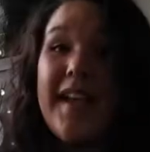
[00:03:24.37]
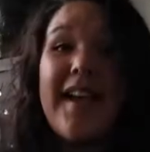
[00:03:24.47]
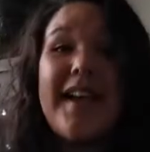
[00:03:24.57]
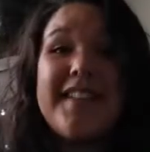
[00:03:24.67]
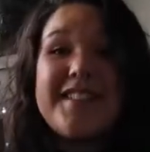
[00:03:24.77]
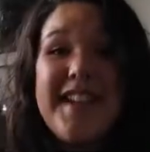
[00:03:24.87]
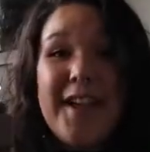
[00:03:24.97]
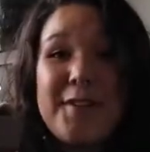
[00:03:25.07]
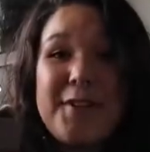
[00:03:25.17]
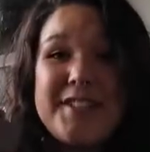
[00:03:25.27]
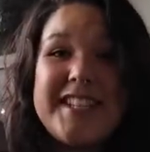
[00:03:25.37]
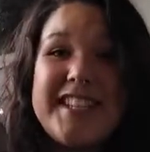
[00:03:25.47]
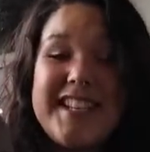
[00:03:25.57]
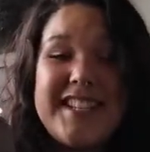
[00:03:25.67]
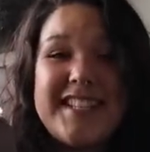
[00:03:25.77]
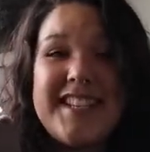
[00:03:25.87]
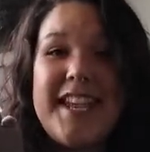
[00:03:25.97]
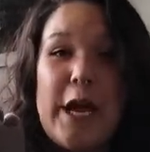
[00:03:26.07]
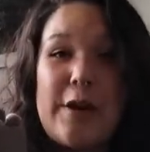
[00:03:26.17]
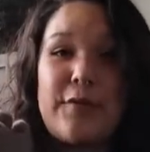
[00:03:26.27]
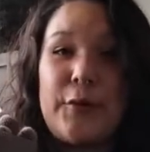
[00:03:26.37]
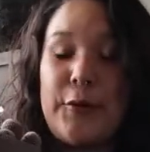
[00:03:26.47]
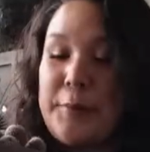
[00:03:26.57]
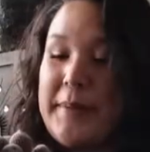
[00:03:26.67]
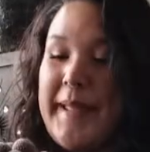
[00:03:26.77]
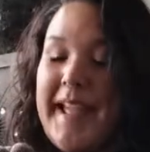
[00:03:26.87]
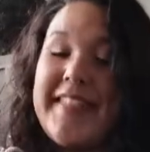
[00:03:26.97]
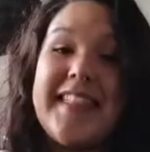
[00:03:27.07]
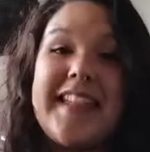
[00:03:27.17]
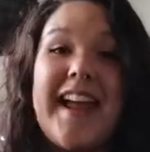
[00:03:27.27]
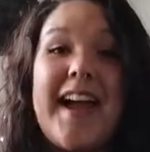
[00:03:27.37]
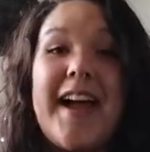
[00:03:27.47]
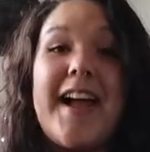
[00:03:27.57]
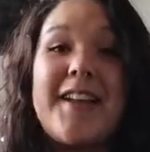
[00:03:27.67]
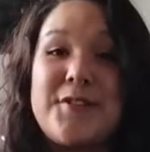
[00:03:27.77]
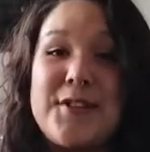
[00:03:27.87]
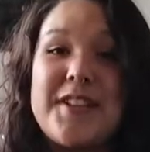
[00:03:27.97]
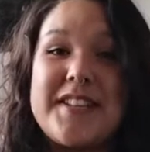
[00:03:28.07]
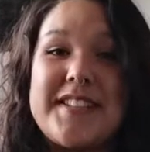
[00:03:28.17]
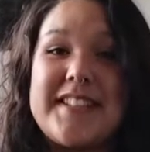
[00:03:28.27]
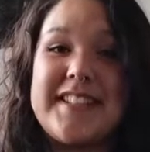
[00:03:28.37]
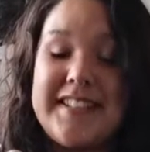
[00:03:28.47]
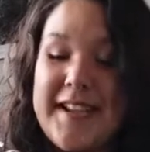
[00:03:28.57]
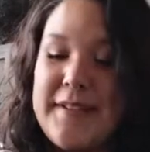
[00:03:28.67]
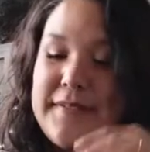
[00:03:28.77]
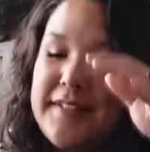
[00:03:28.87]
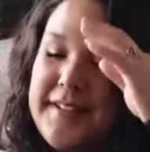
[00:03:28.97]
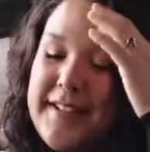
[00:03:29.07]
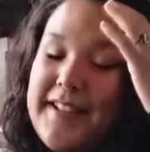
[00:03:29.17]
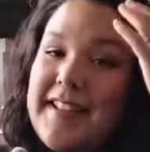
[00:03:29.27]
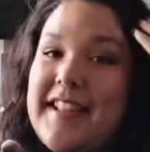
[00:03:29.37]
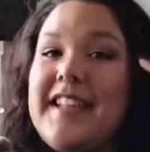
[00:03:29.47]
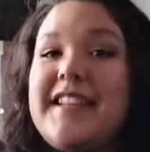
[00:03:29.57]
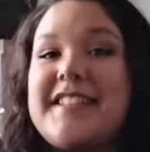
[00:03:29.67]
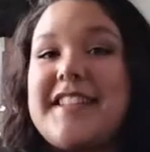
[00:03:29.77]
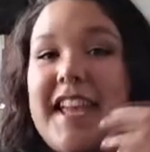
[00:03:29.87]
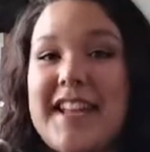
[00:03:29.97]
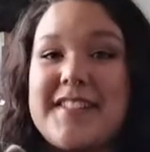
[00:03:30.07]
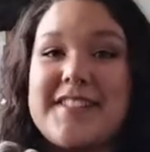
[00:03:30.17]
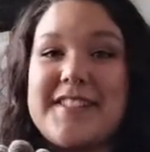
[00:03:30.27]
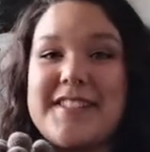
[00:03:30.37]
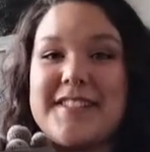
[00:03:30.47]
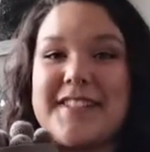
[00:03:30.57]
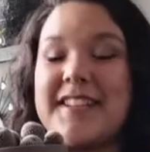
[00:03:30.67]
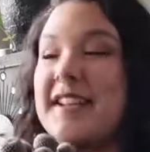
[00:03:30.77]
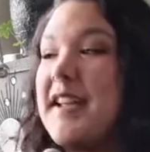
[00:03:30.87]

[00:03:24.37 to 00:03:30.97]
Another to easy care for plant that I just love is cactuses.